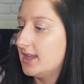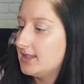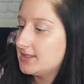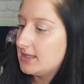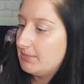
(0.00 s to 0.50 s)

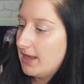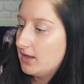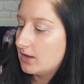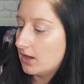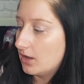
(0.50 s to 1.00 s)
It's the
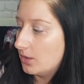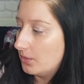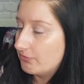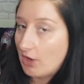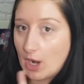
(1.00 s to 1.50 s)
Pink
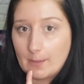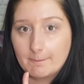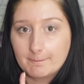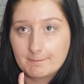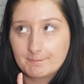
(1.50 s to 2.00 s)
Glow
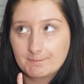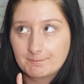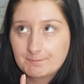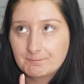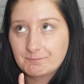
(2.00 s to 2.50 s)
from
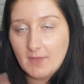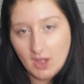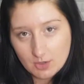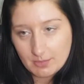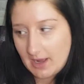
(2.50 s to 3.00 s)

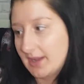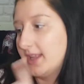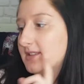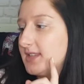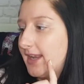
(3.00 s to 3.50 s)
Home
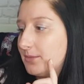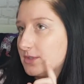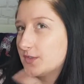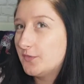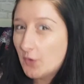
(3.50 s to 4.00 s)
Bargains, and it
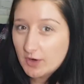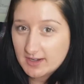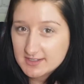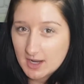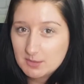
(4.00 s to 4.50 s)
was
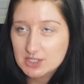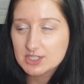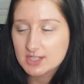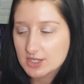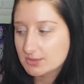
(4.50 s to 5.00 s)
$4.99, which
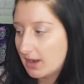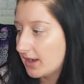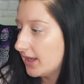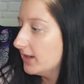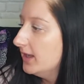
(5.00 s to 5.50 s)
is such a
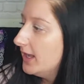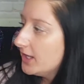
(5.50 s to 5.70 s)
bargain.